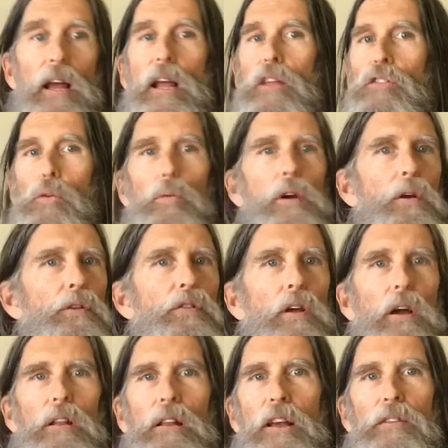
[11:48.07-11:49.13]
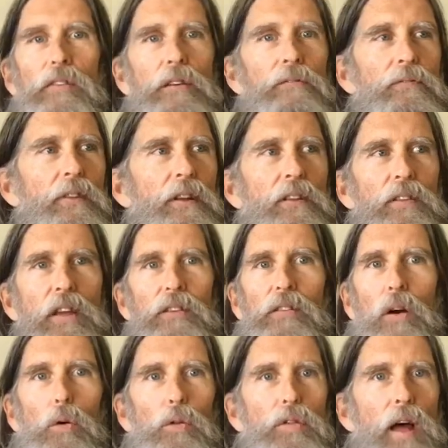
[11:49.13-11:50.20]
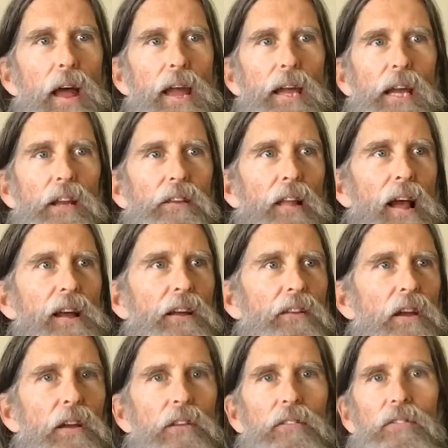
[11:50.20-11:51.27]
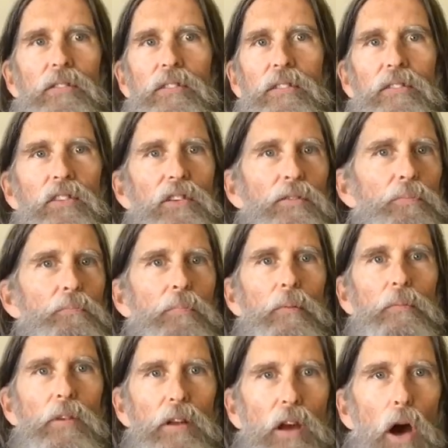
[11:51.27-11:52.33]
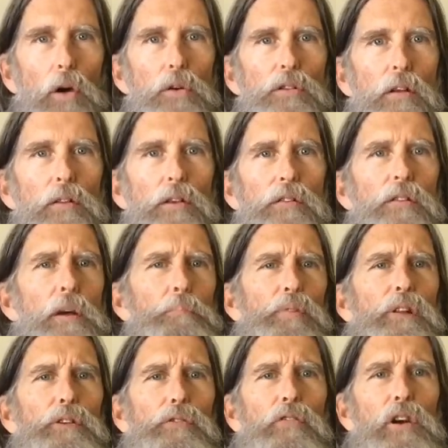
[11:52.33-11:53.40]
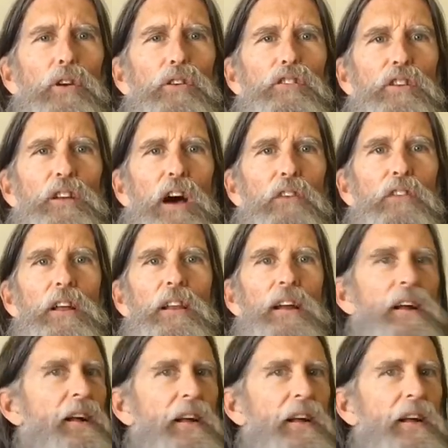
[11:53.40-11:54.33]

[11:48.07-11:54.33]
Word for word: it's a real, listen, this whole thing, it's like, it just, go to the simplest version of it.